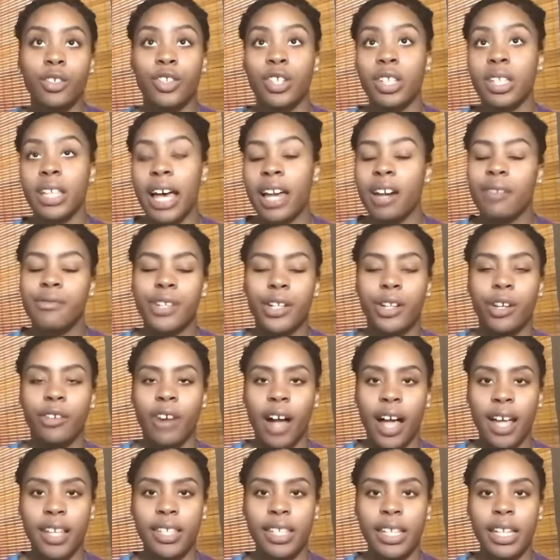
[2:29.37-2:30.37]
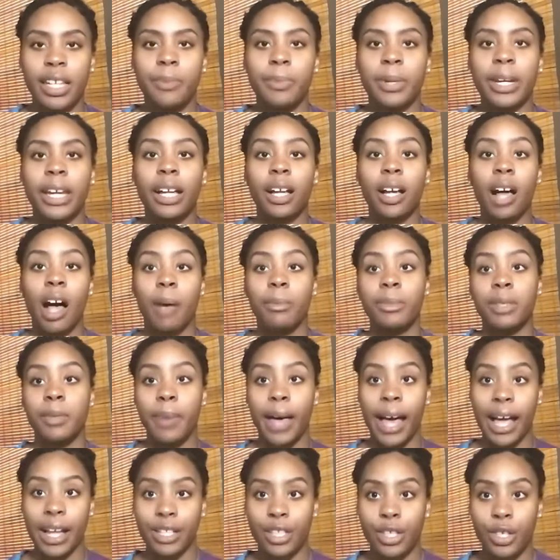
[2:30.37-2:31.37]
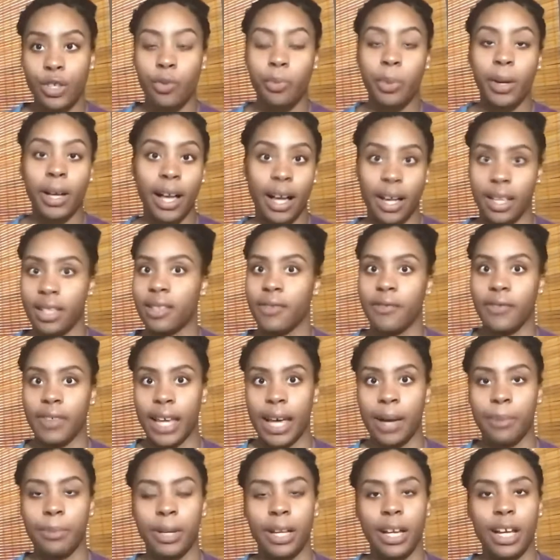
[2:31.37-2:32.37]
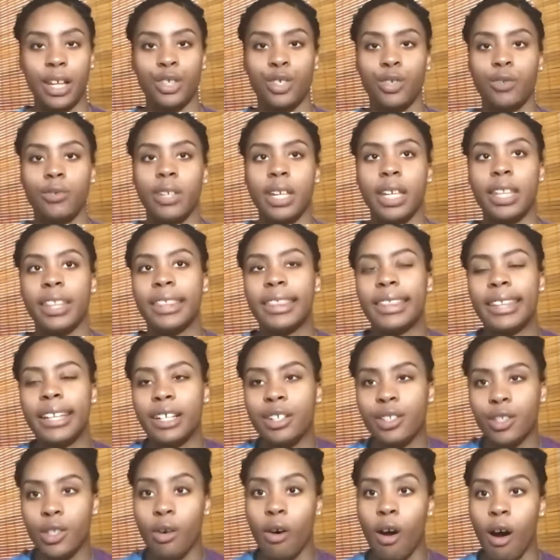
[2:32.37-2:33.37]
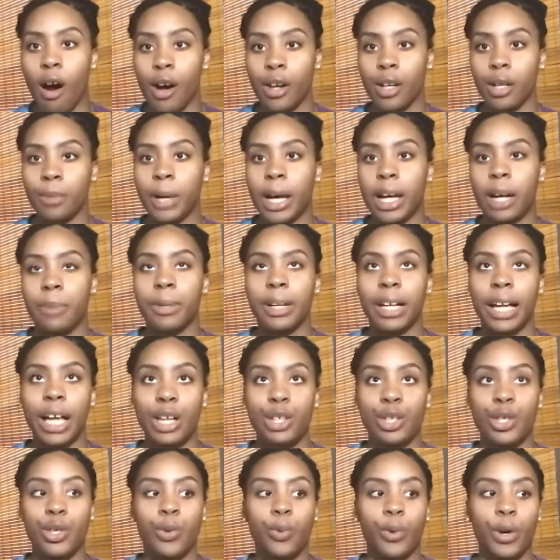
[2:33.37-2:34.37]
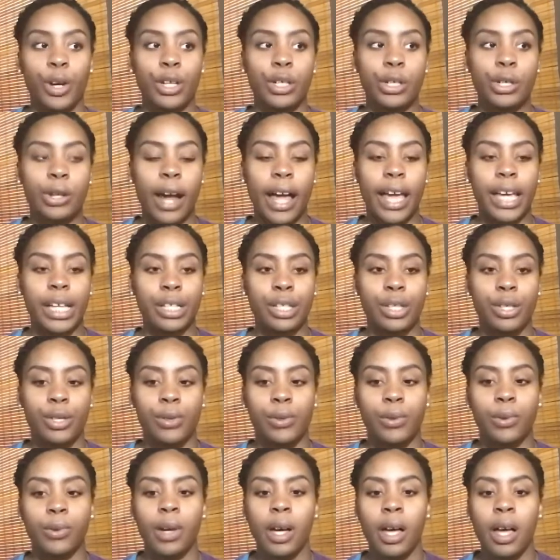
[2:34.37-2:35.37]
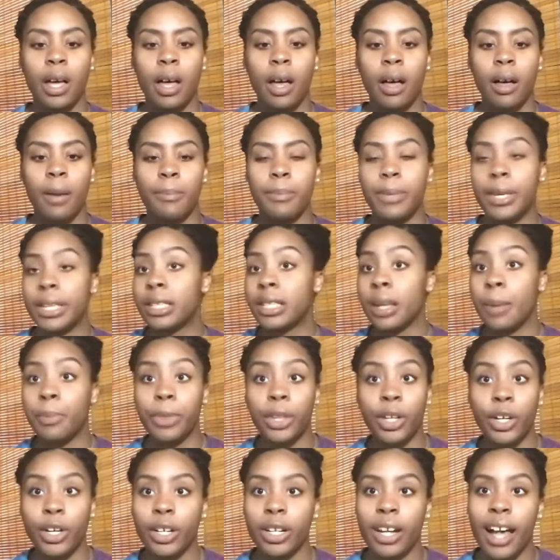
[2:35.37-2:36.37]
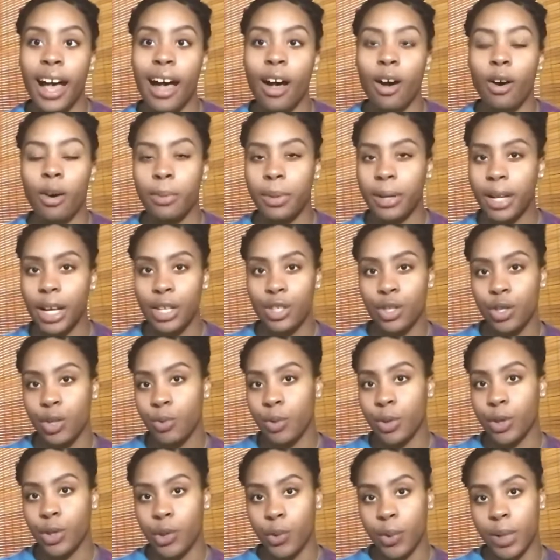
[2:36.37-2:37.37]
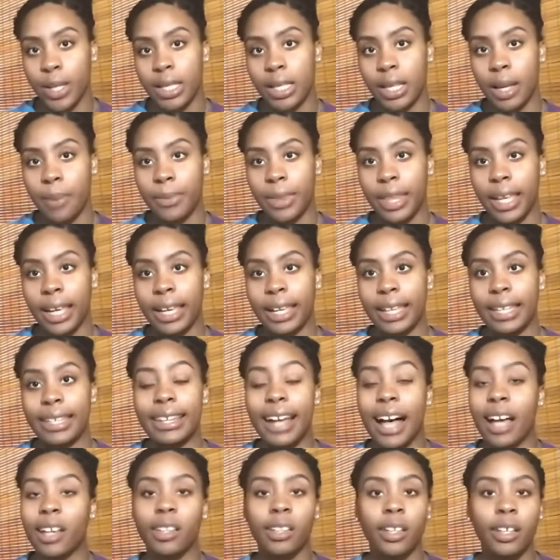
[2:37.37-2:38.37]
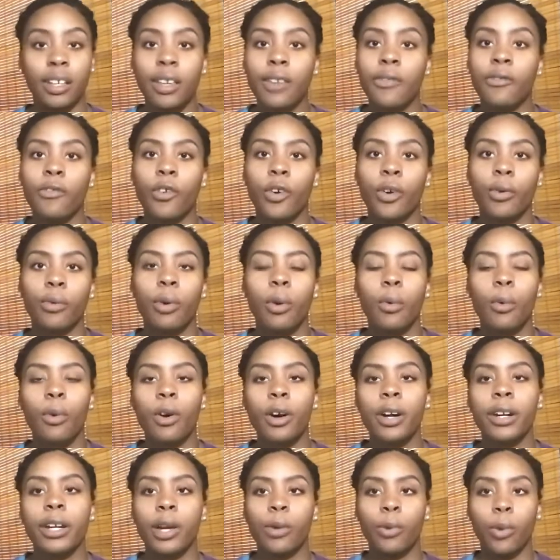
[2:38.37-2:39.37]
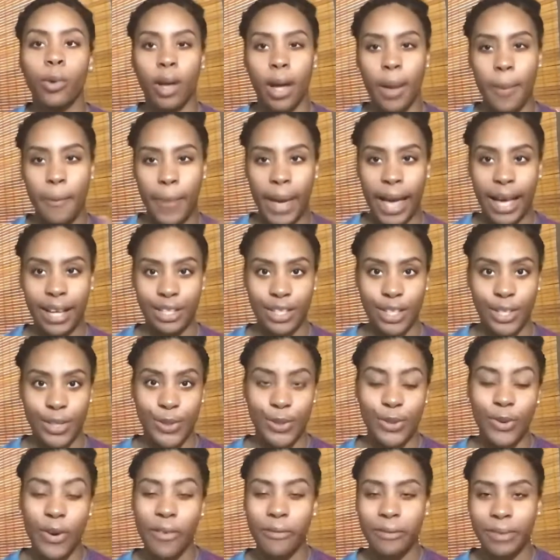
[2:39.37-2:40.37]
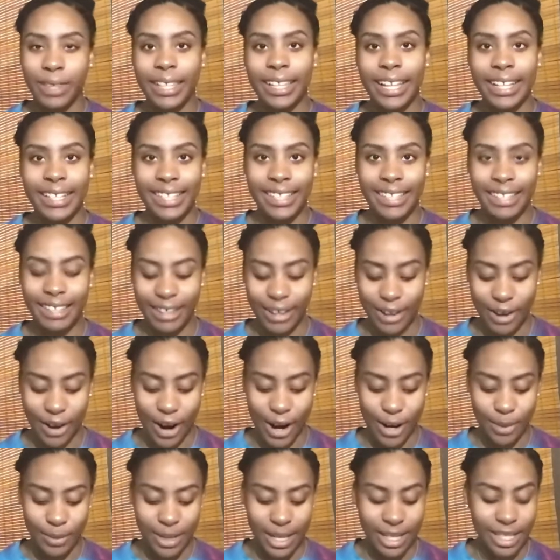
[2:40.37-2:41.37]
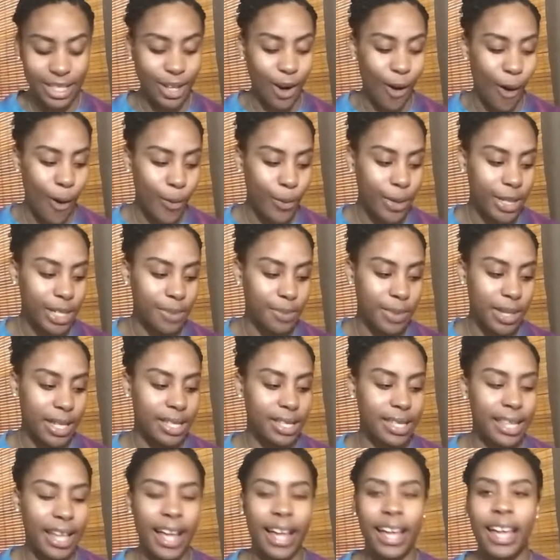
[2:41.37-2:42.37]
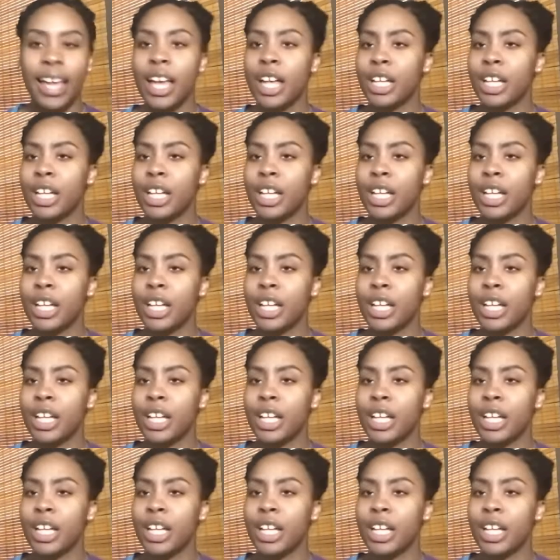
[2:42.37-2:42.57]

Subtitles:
or just out of generosity, but it comes back to you because of that, because you didn't think so hard about it, because you weren't trying to be something or not, or because you were doing something not looking for a reward, it will come back to you. So I really like to see that card, because it always means that